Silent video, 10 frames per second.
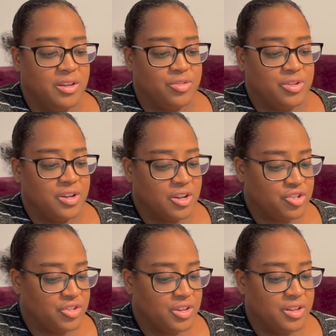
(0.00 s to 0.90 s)

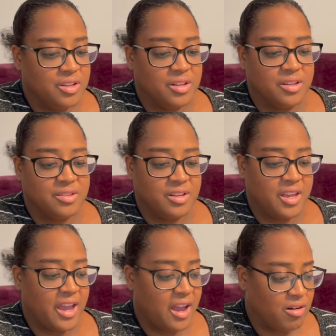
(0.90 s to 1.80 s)
introduction, the list of
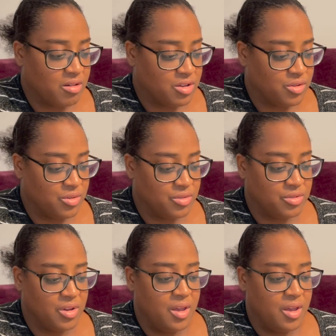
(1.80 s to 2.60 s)
characters,